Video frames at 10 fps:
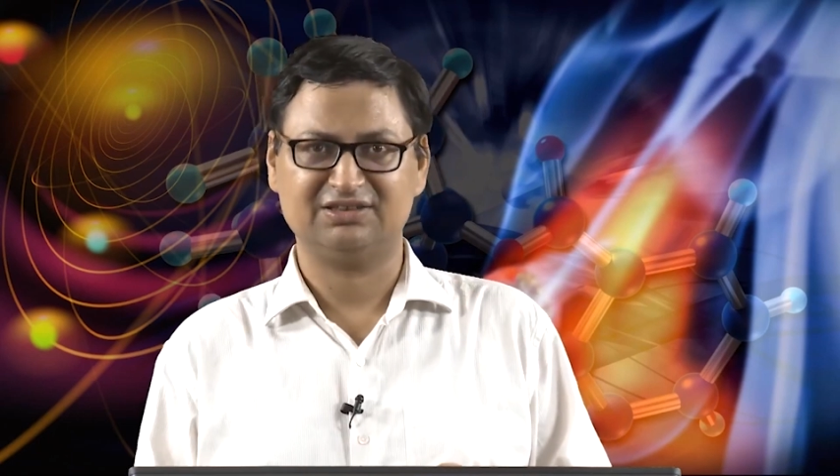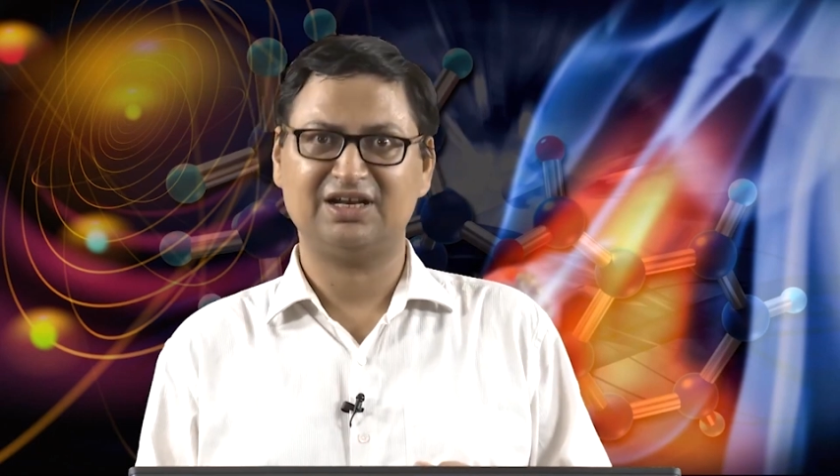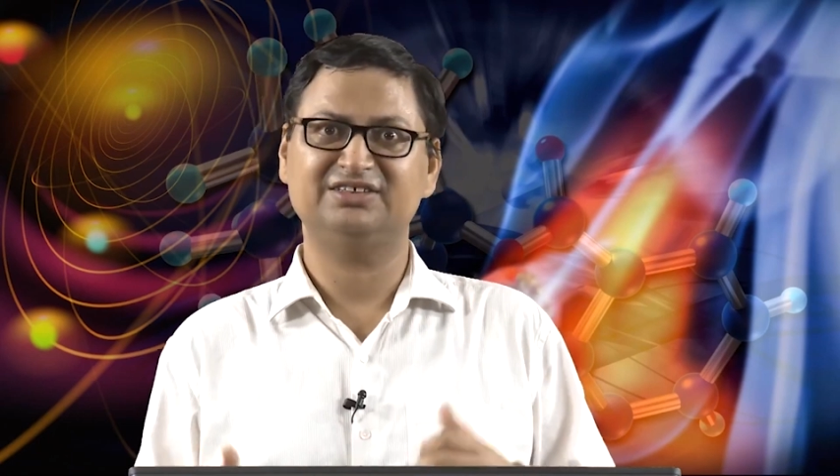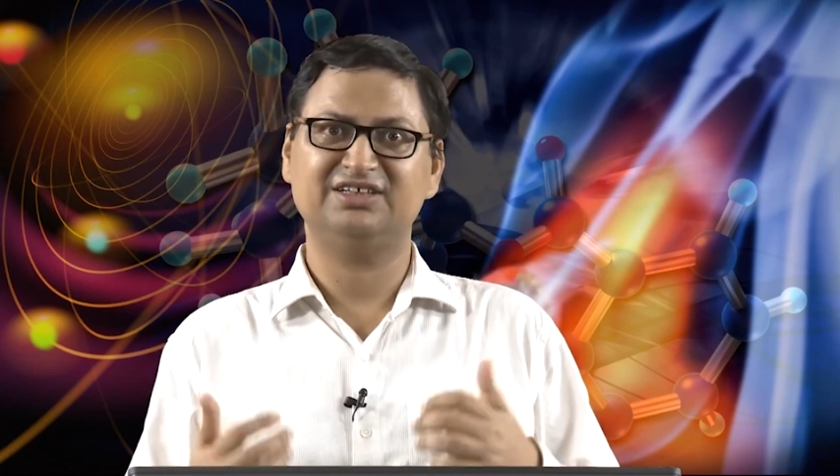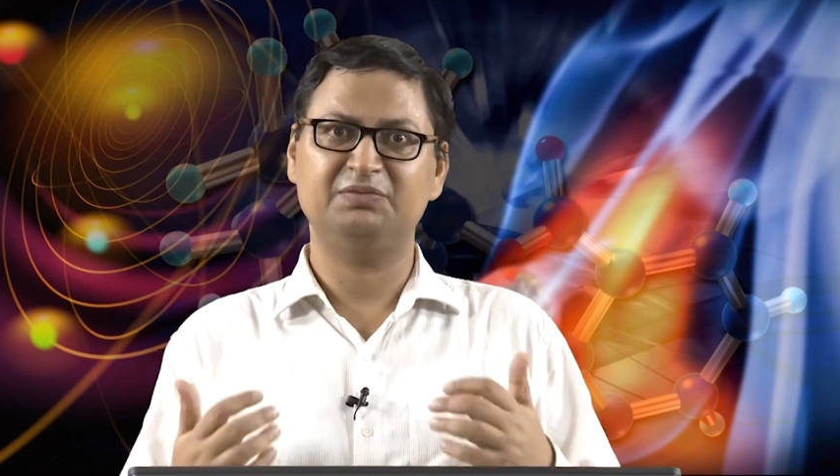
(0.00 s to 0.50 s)

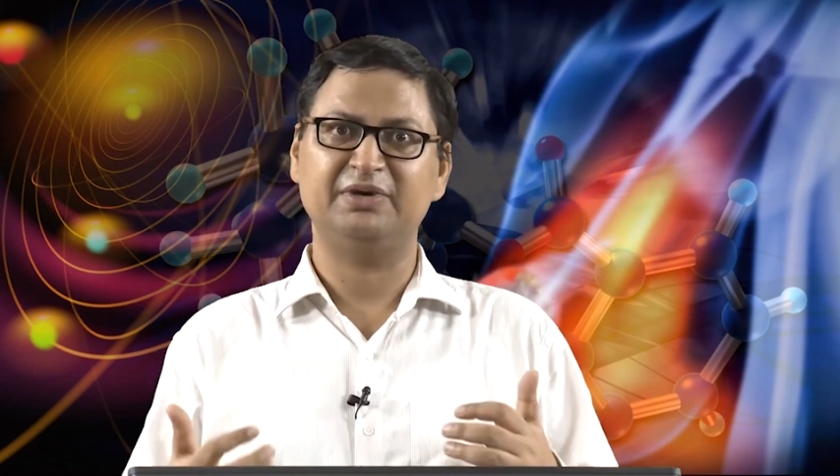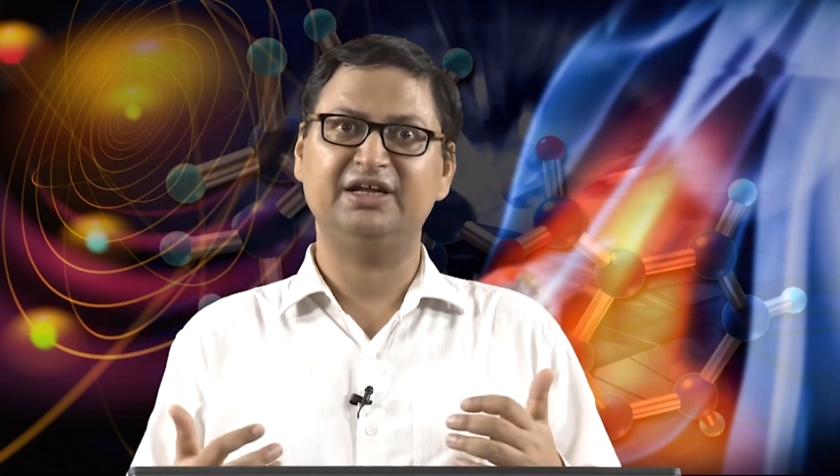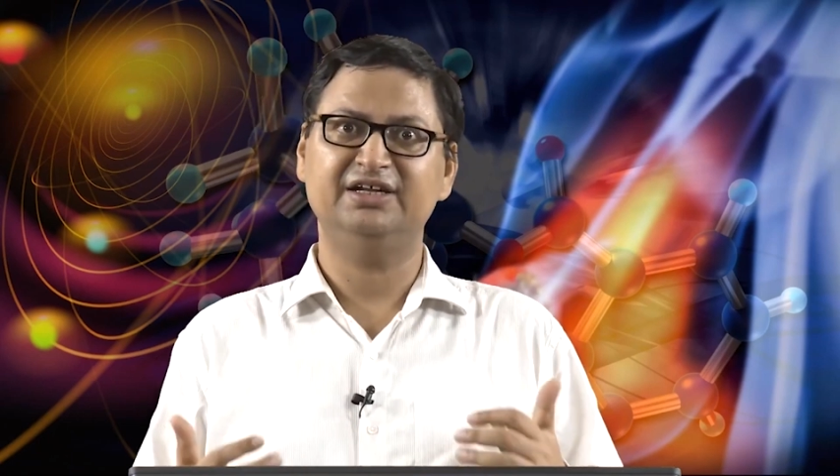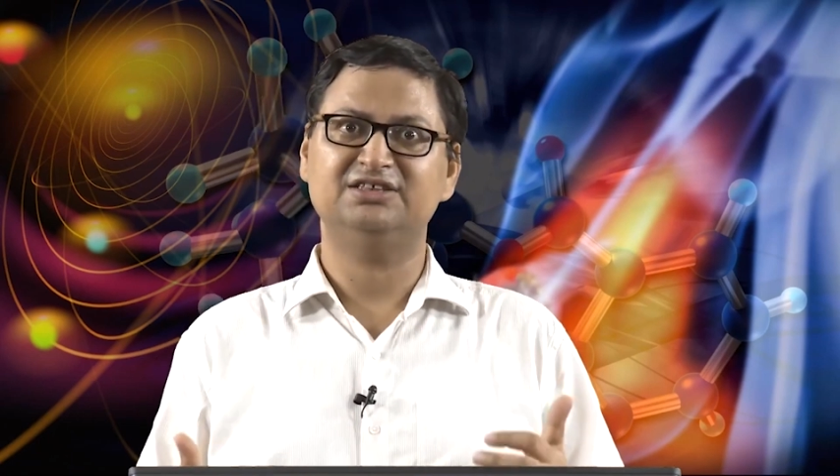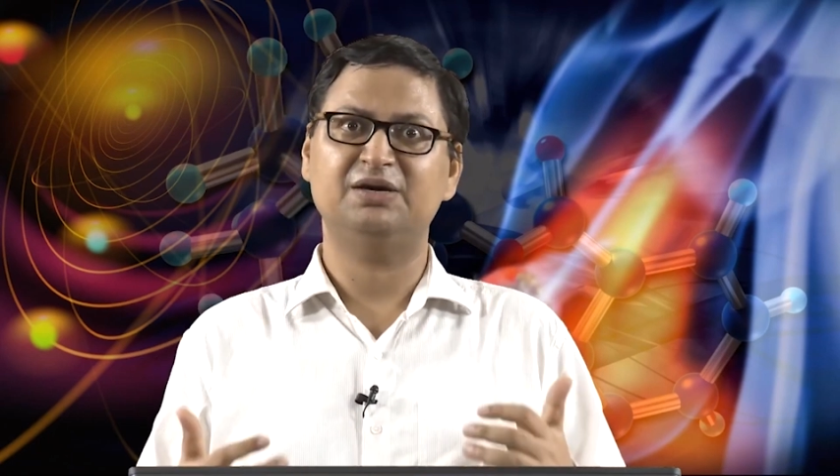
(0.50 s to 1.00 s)
Classical
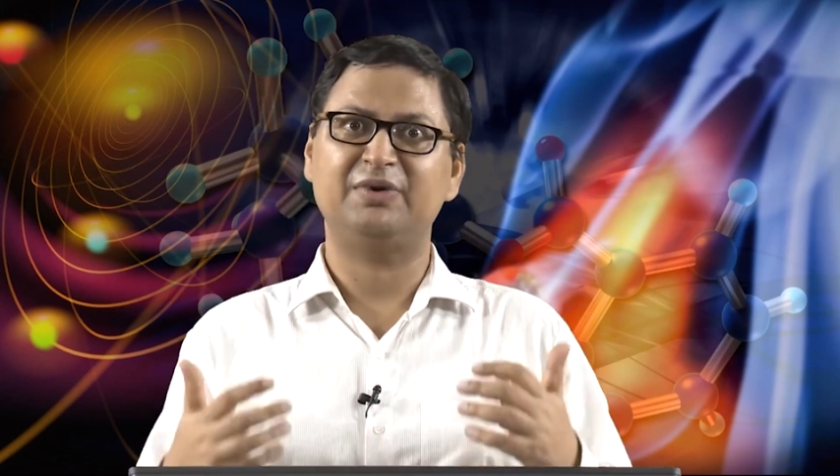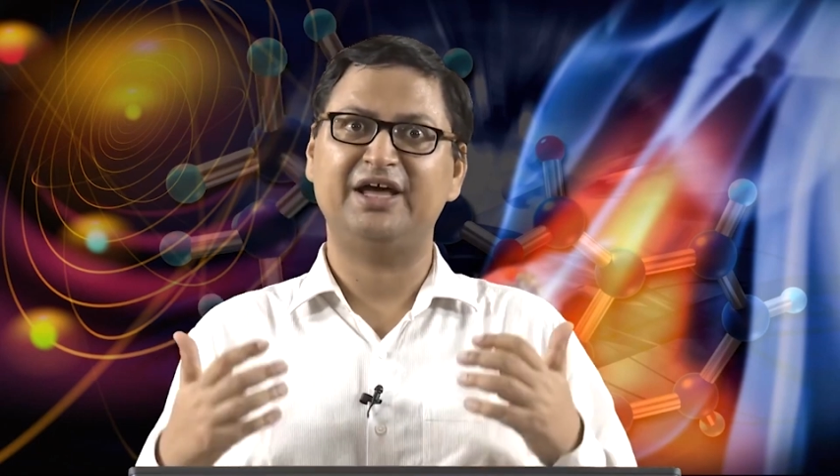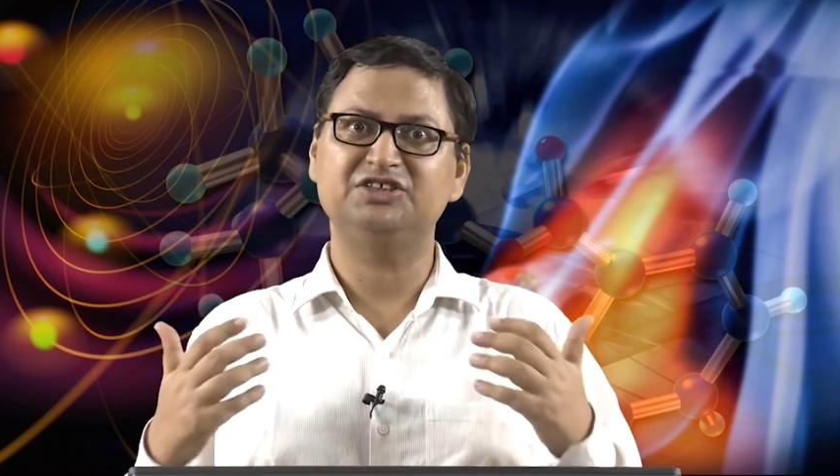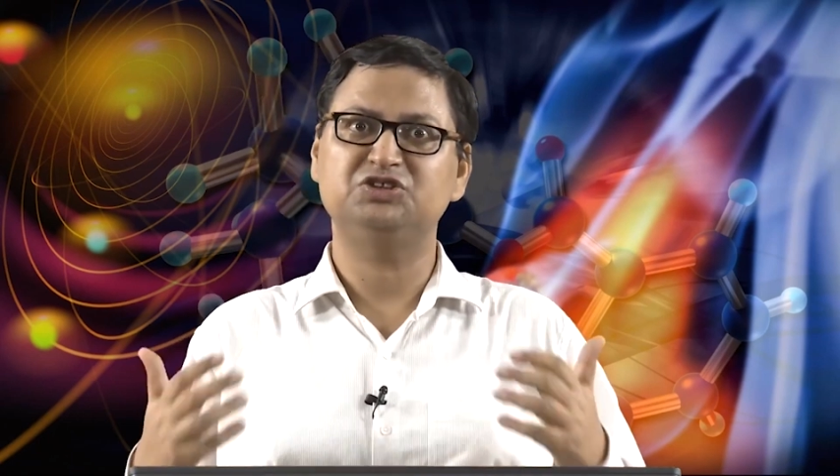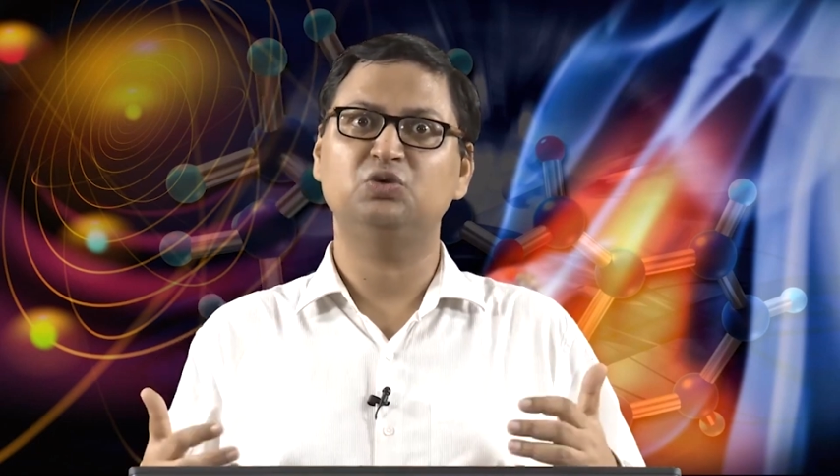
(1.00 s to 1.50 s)
mechanics
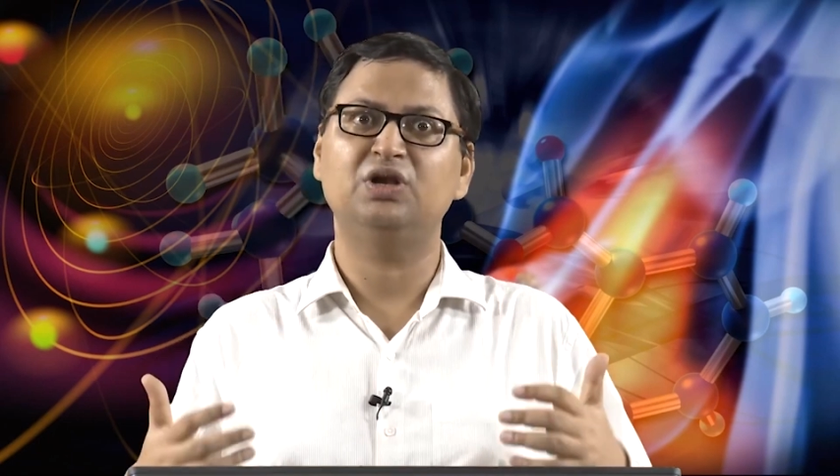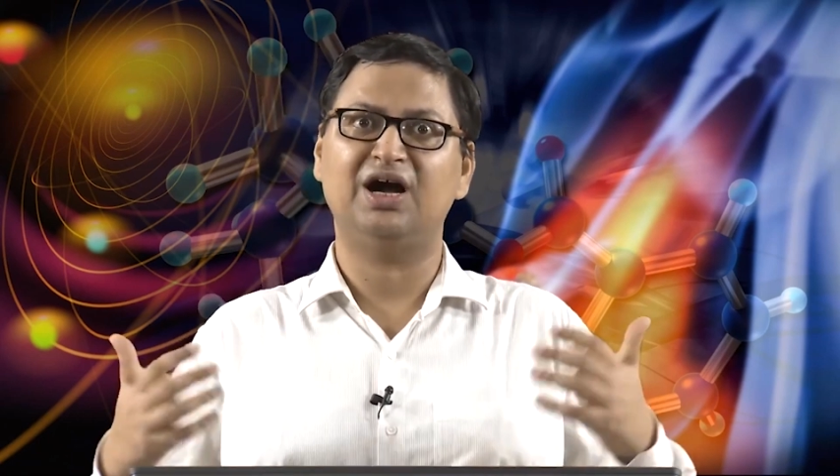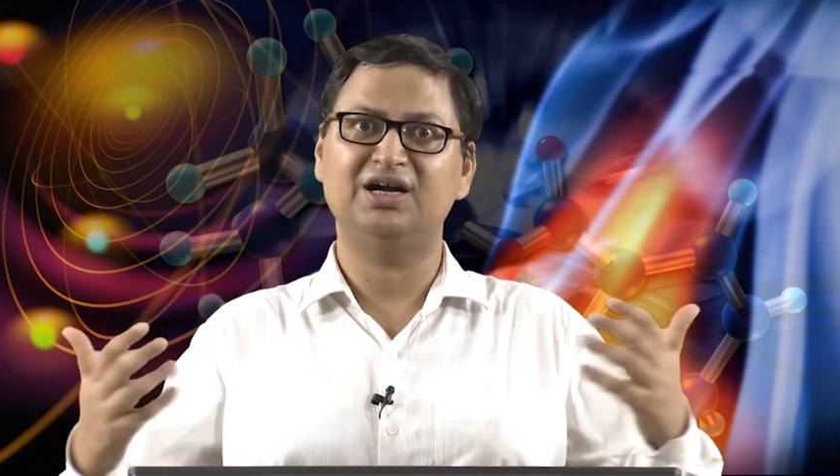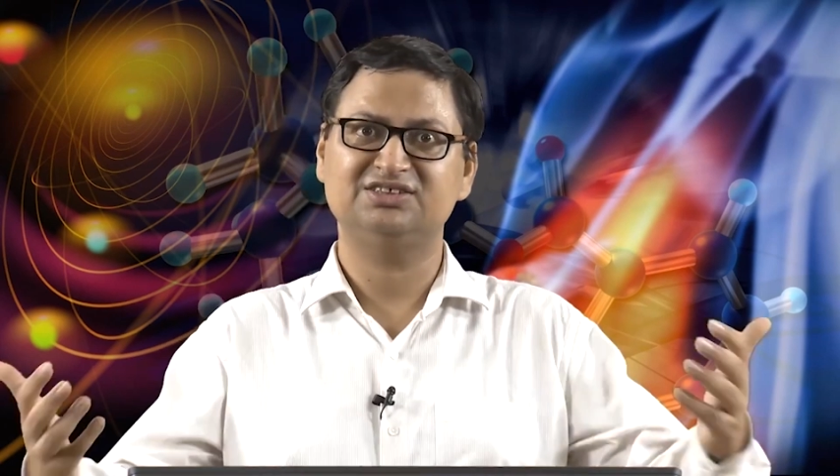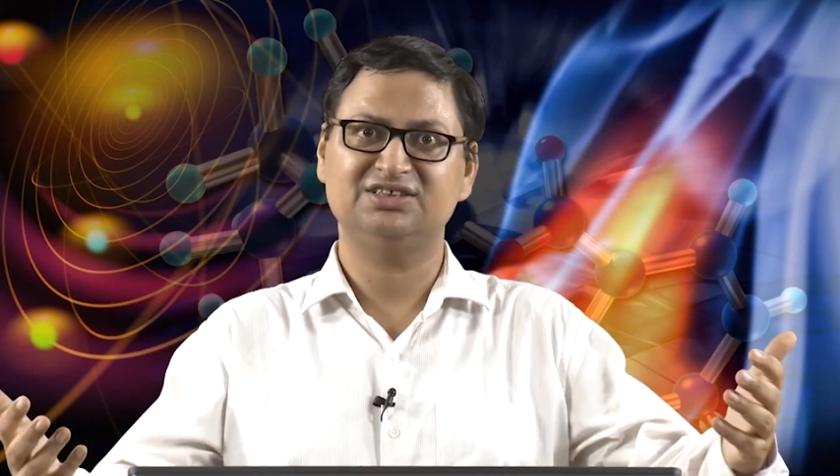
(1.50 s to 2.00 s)
applies to
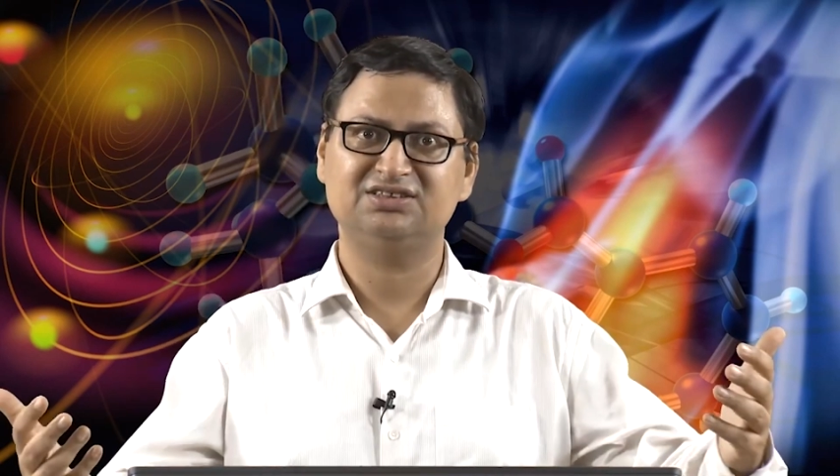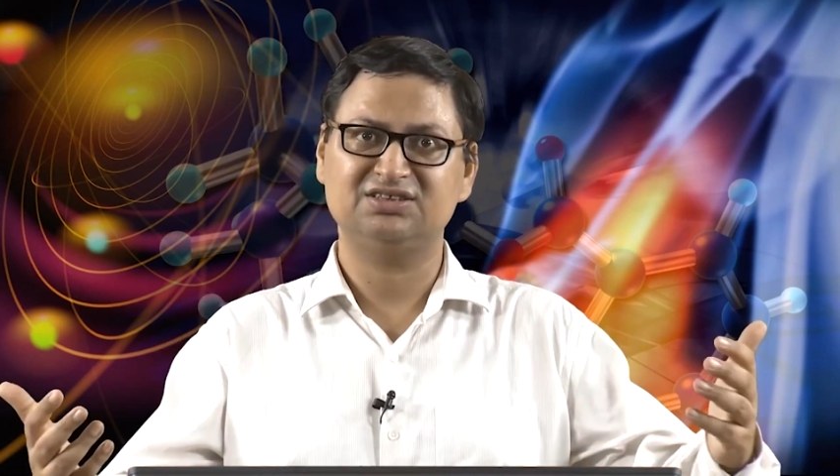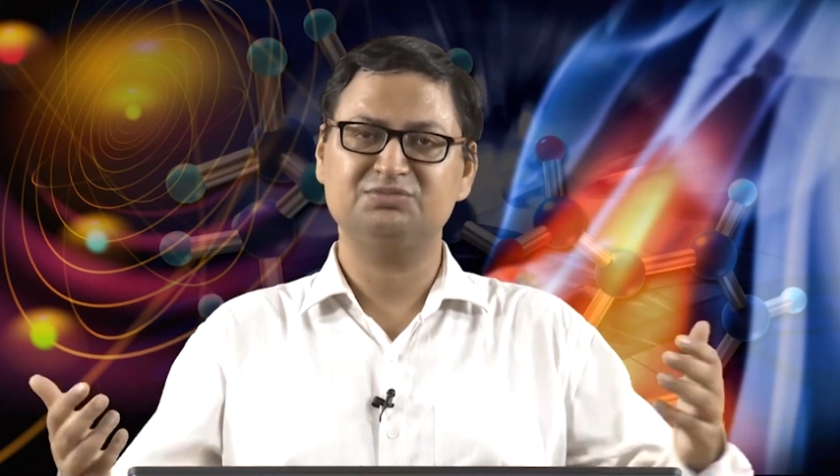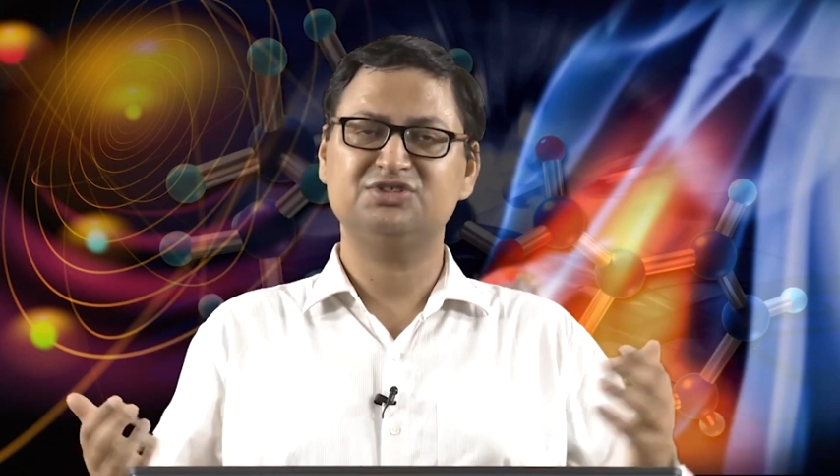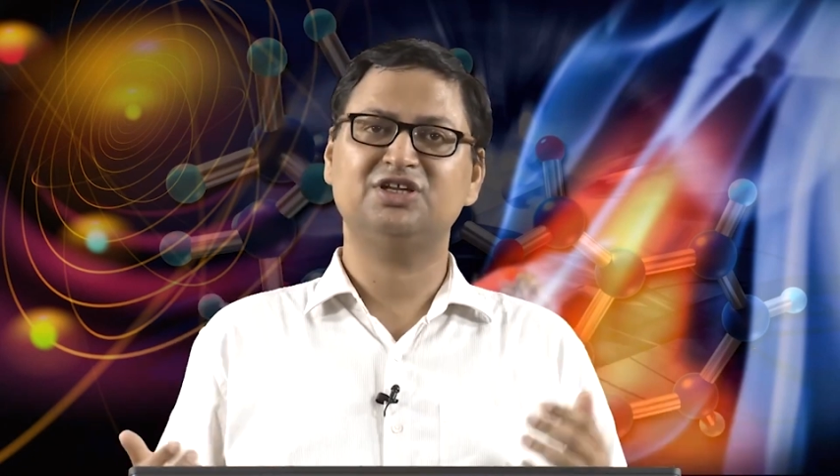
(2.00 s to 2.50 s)
large systems,